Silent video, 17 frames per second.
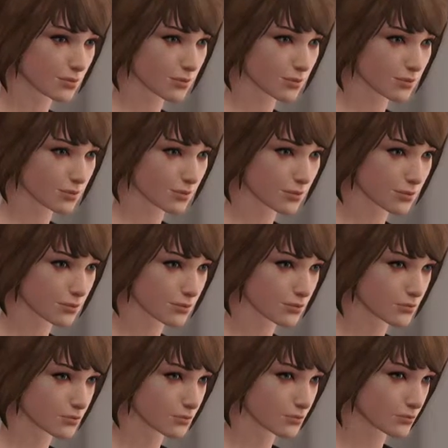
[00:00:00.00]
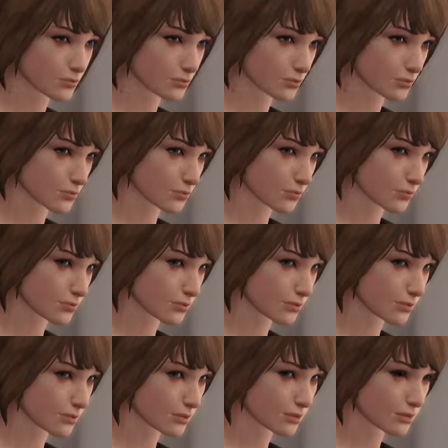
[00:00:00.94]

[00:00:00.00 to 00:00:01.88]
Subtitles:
Nobody speaks.